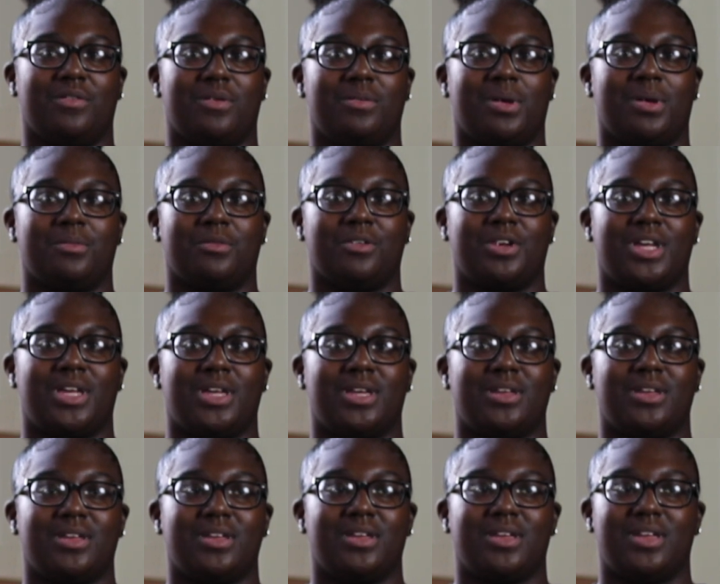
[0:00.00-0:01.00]
memory
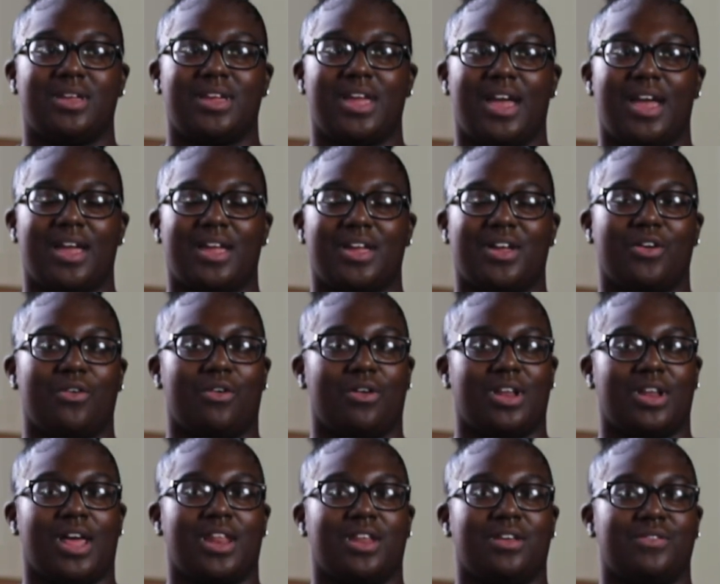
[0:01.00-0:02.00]

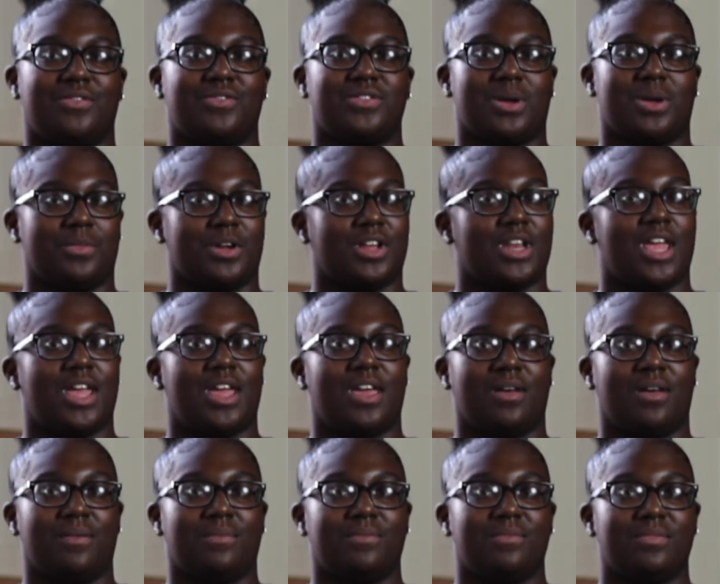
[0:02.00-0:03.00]
going out of summer day
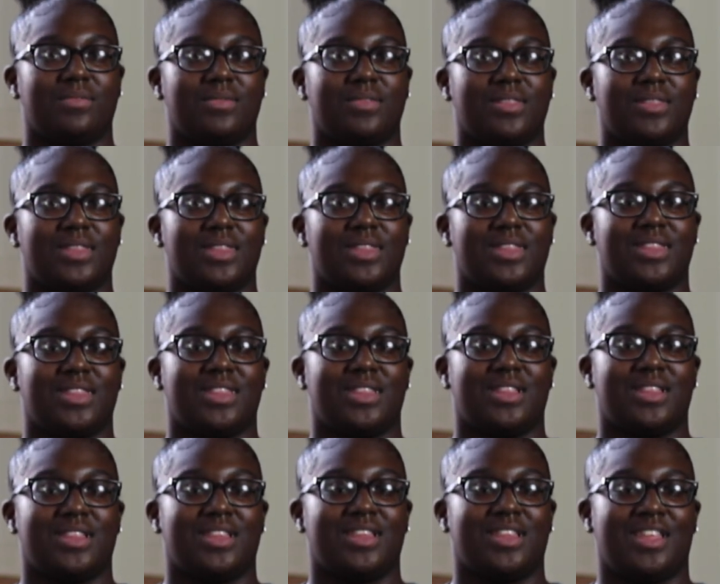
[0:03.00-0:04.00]
camp.
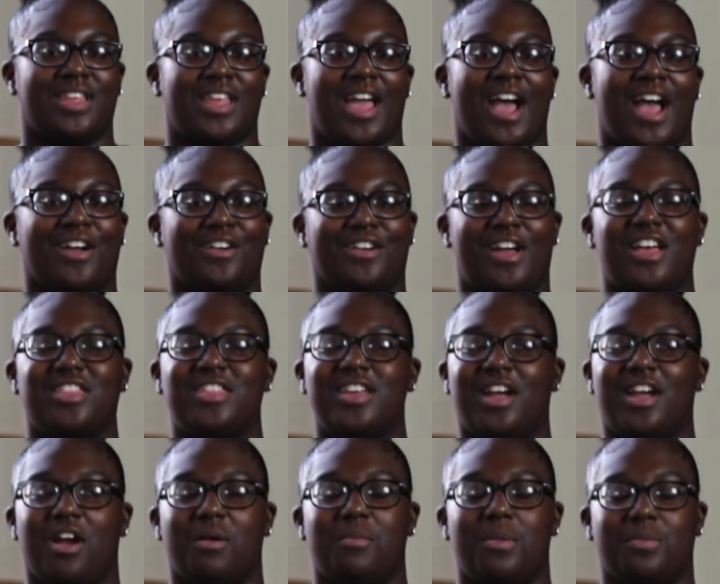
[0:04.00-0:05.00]
I
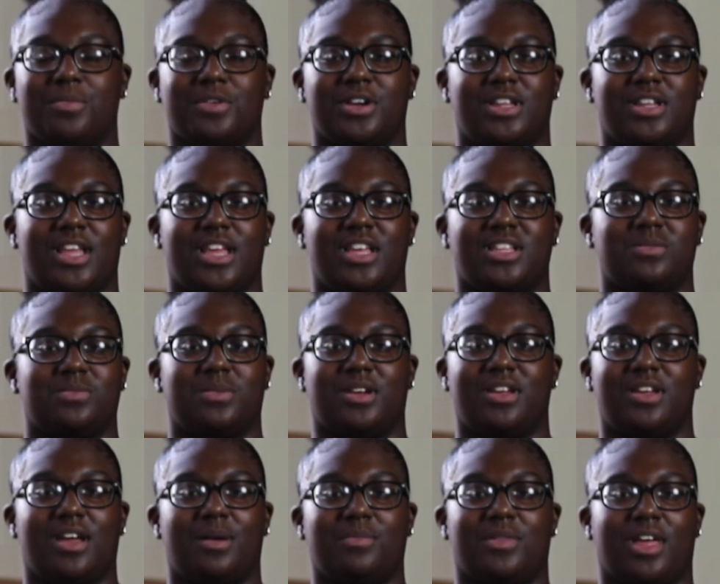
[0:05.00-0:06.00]
think I remember the dance,
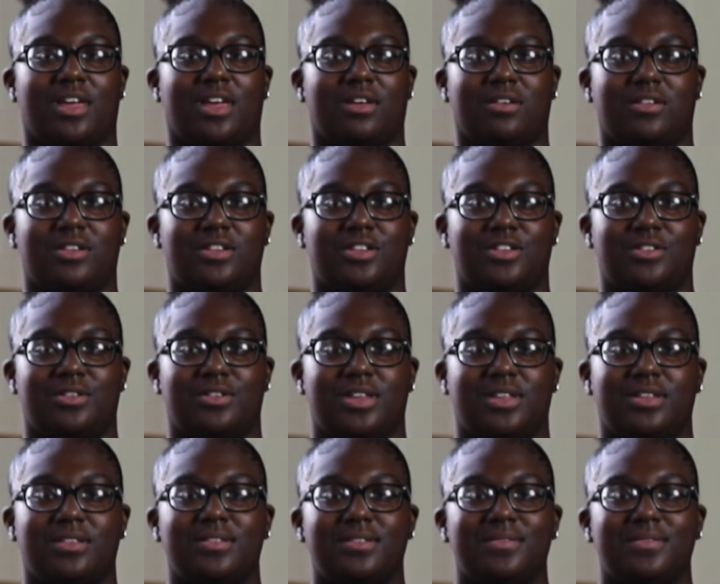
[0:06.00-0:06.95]
but I'm not gonna do it.